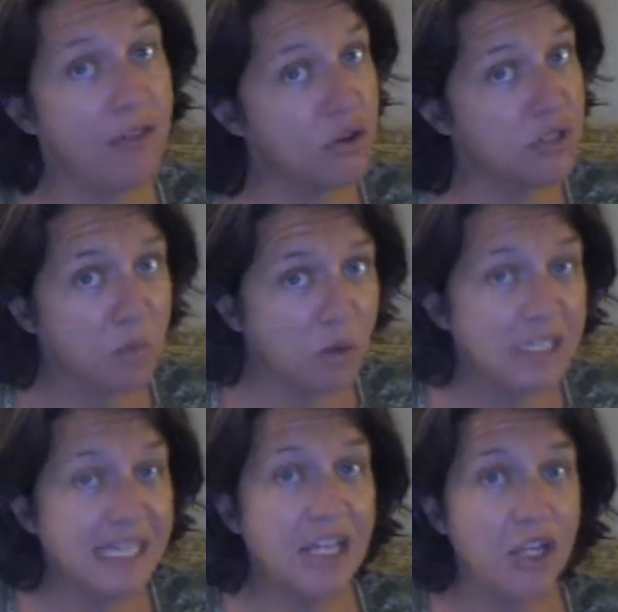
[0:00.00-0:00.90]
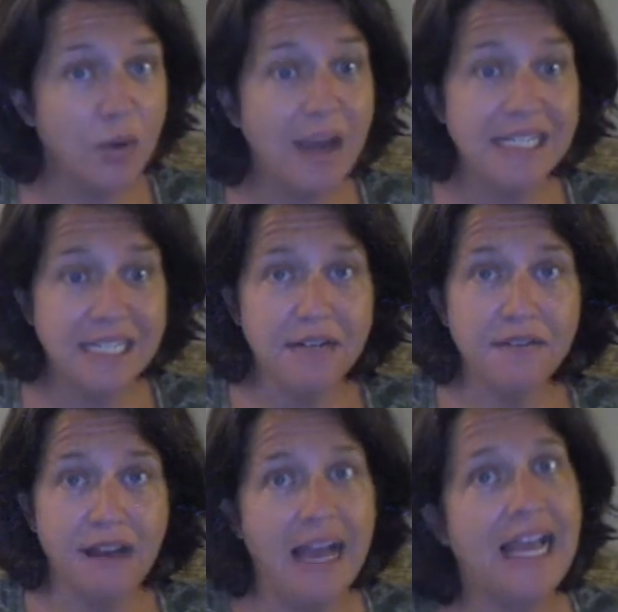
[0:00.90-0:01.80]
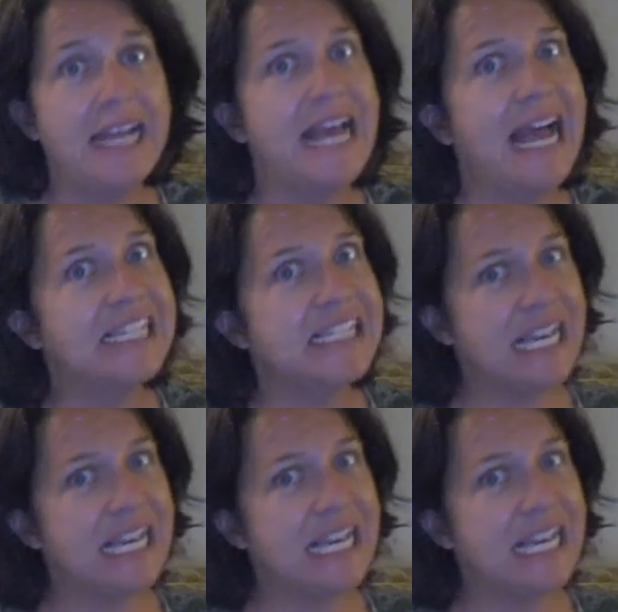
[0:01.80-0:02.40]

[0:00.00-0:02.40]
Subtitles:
And those words that you identified